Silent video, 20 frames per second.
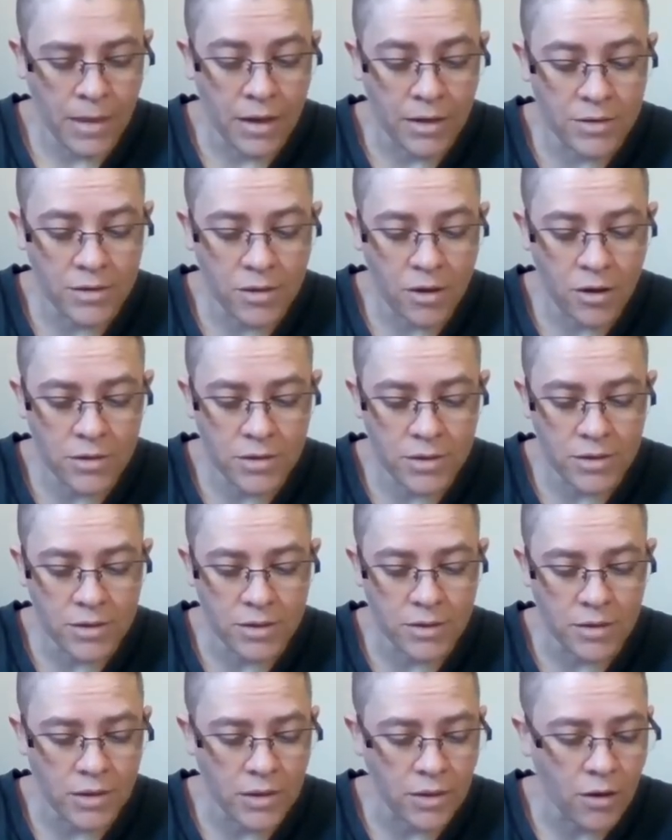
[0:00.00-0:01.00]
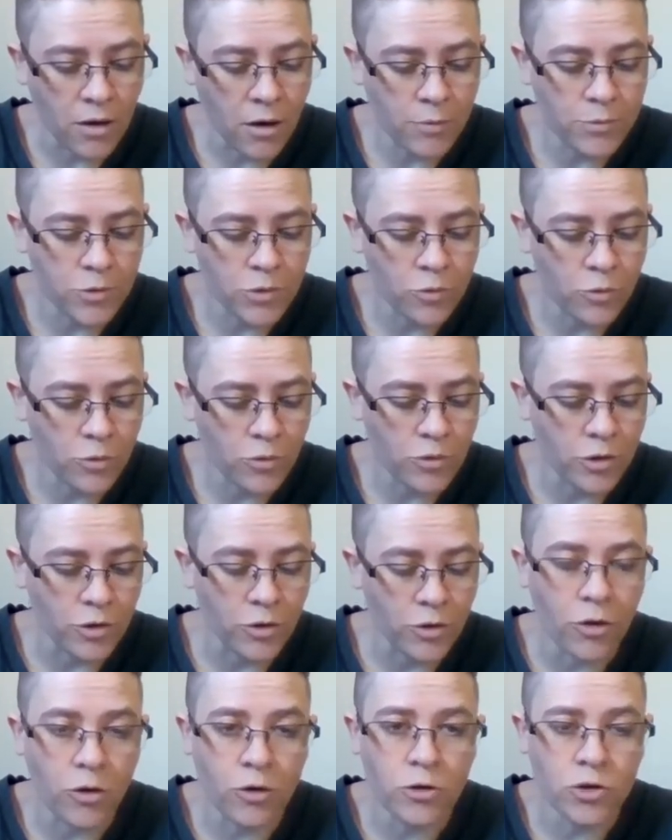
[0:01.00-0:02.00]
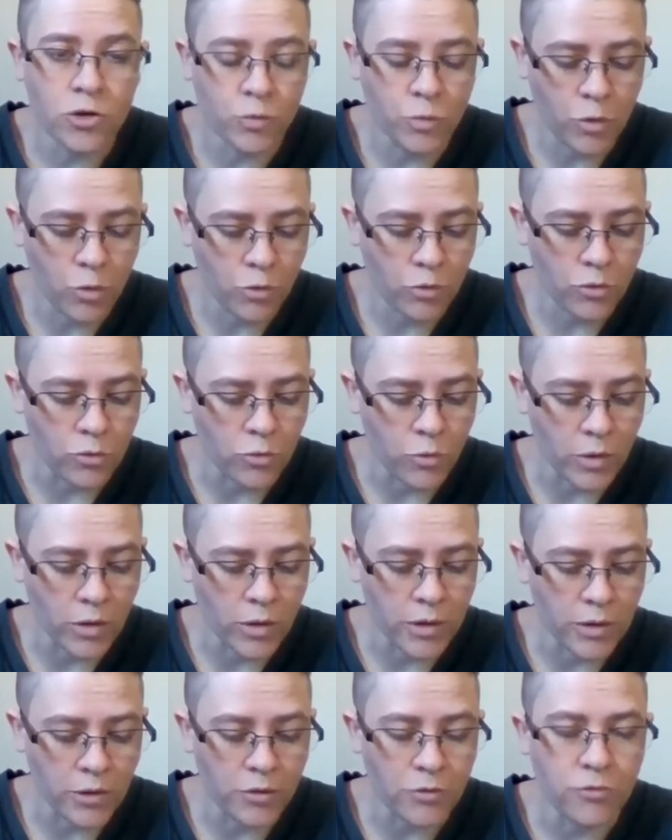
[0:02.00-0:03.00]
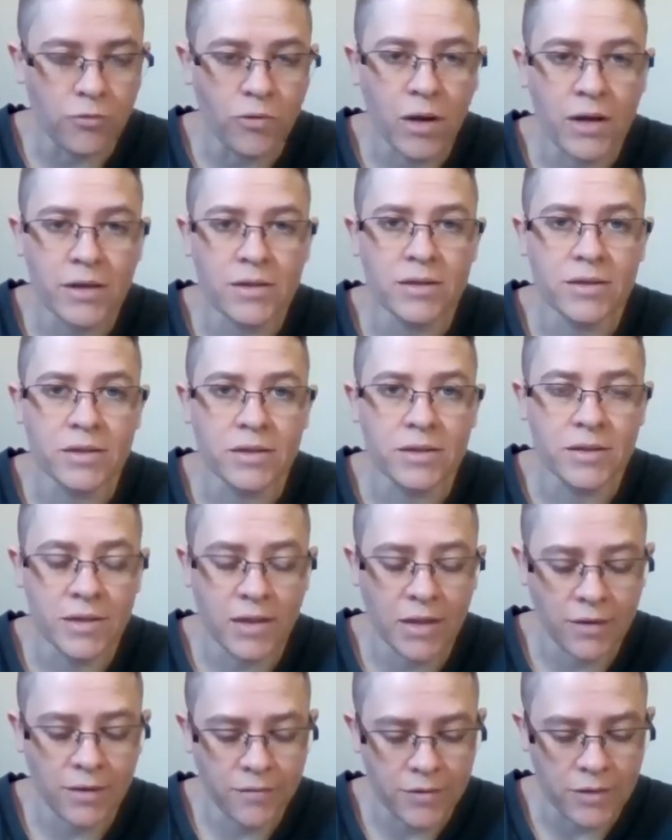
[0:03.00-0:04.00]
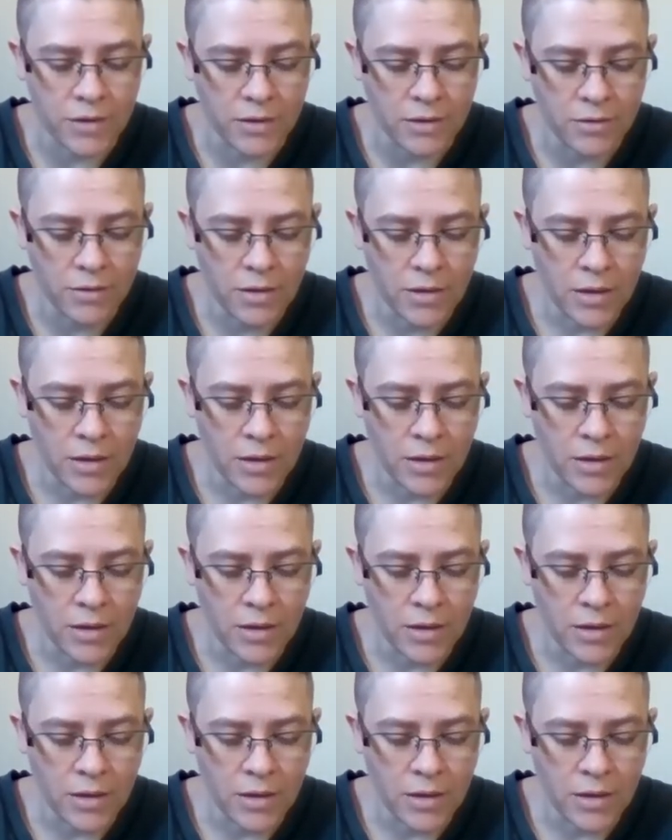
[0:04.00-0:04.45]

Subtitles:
Exhausted, he hopped toward a large boulder where he could rest in safety.